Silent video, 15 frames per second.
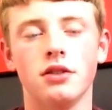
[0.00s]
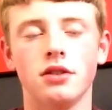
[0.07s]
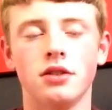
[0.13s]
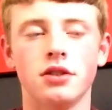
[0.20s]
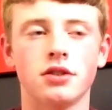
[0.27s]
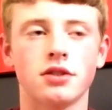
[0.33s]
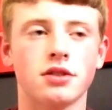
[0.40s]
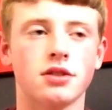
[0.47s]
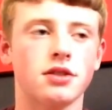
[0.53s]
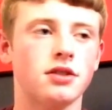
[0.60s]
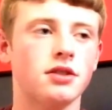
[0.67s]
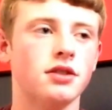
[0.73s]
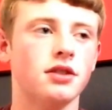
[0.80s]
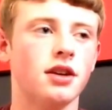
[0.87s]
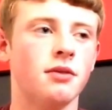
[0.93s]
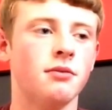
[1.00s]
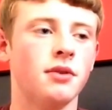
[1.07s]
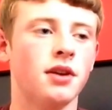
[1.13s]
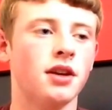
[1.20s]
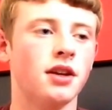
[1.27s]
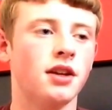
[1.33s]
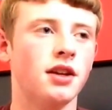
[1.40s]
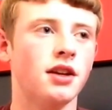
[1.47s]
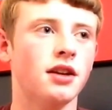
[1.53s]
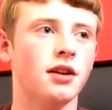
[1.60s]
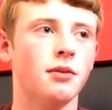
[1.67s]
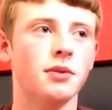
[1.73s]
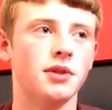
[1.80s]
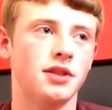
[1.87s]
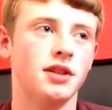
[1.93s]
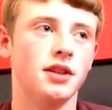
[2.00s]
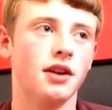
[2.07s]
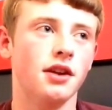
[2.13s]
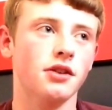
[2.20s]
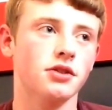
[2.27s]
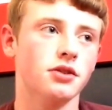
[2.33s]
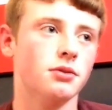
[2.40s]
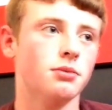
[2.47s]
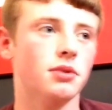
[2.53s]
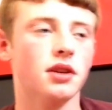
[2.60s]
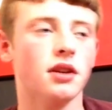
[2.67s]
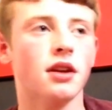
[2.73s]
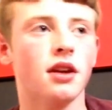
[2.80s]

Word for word: just I'm not a kid I'm a teenager but